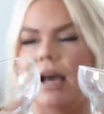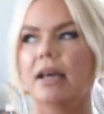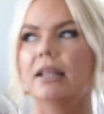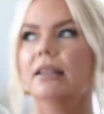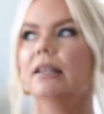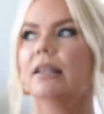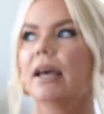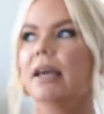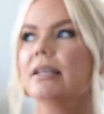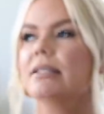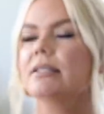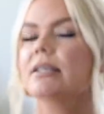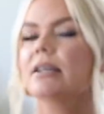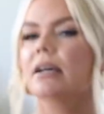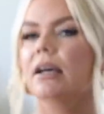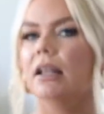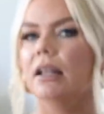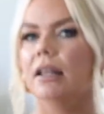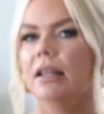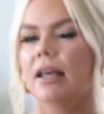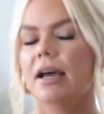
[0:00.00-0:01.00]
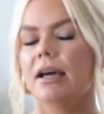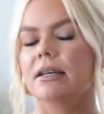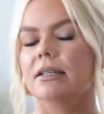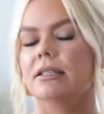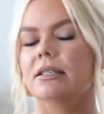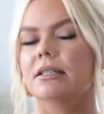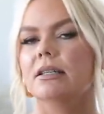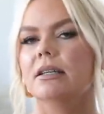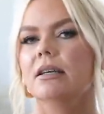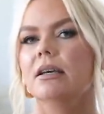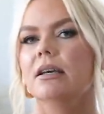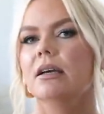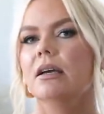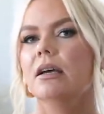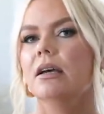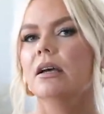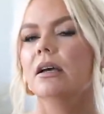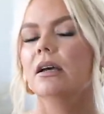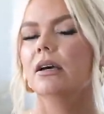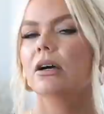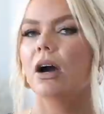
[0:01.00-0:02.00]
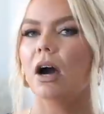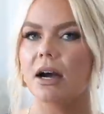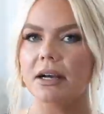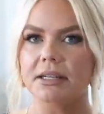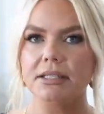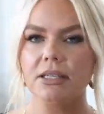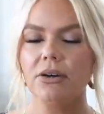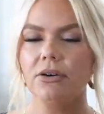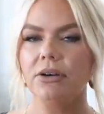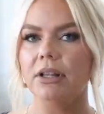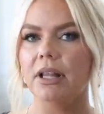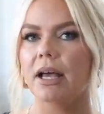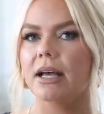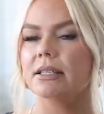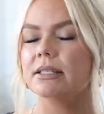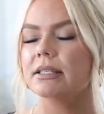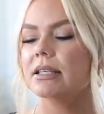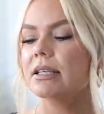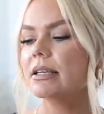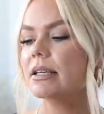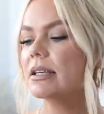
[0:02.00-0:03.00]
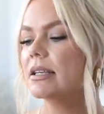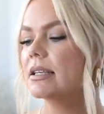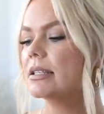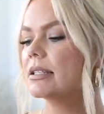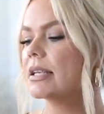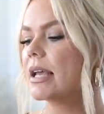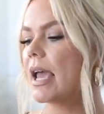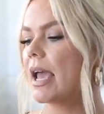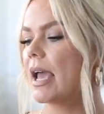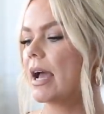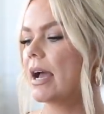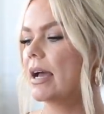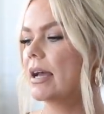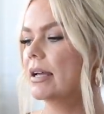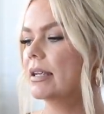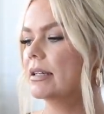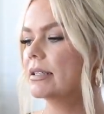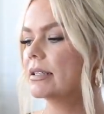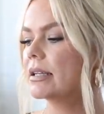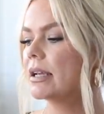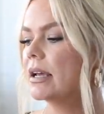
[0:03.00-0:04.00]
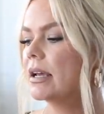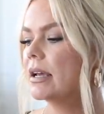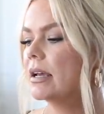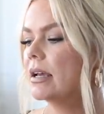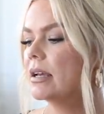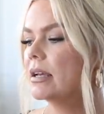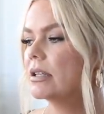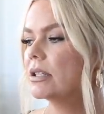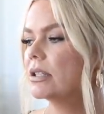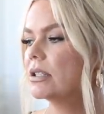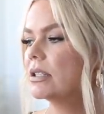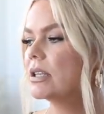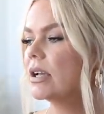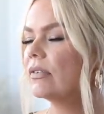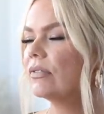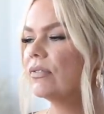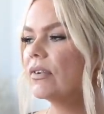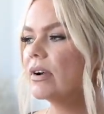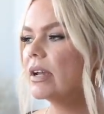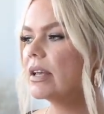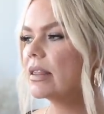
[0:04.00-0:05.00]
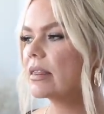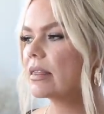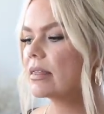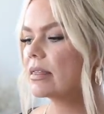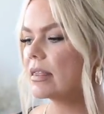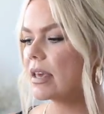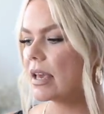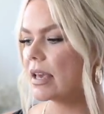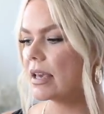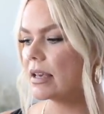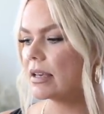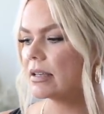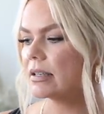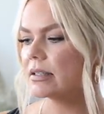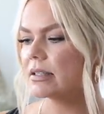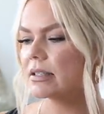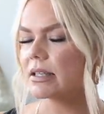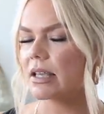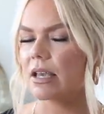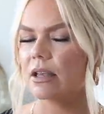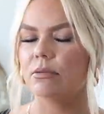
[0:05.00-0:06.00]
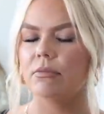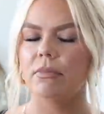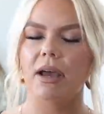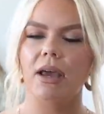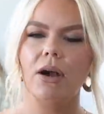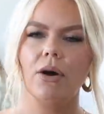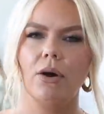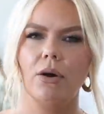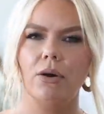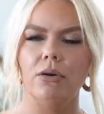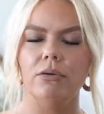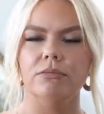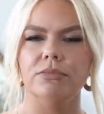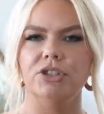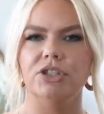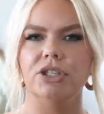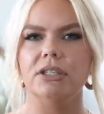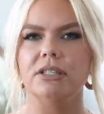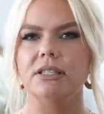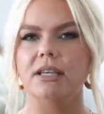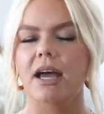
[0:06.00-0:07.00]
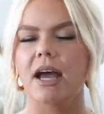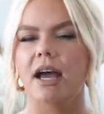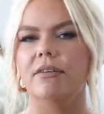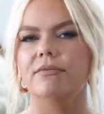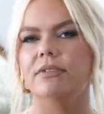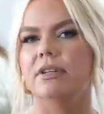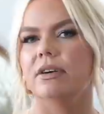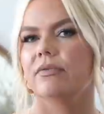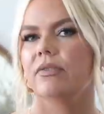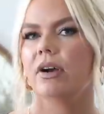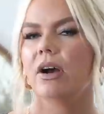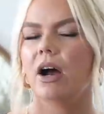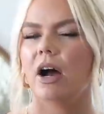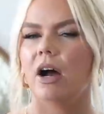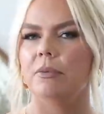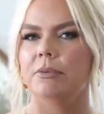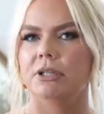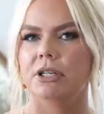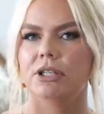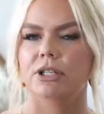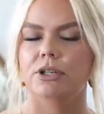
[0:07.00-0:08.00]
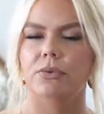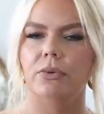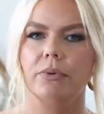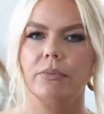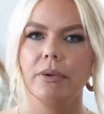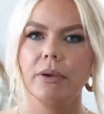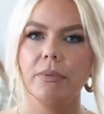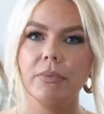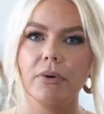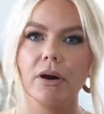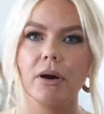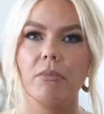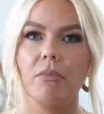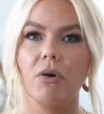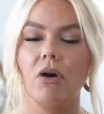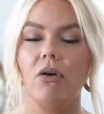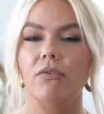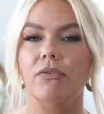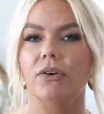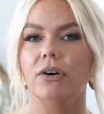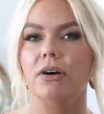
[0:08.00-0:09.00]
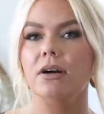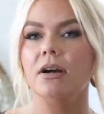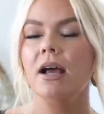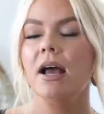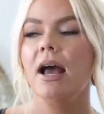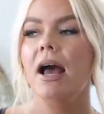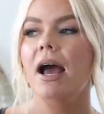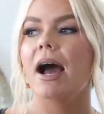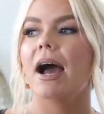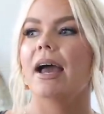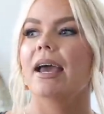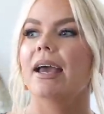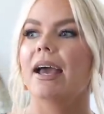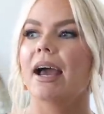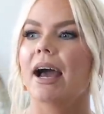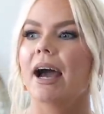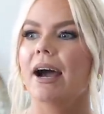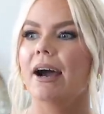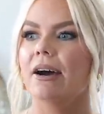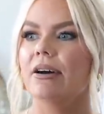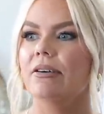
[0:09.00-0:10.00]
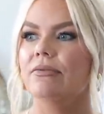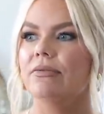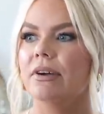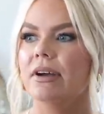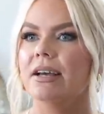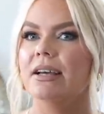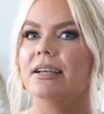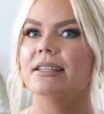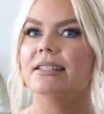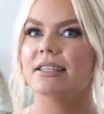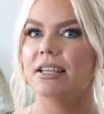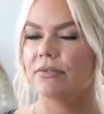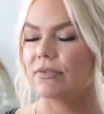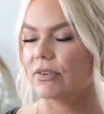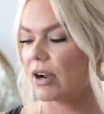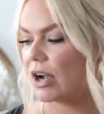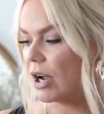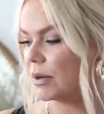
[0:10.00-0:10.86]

like to collect cocktail glasses and different things in my home just to have different options, or when people come over, I have different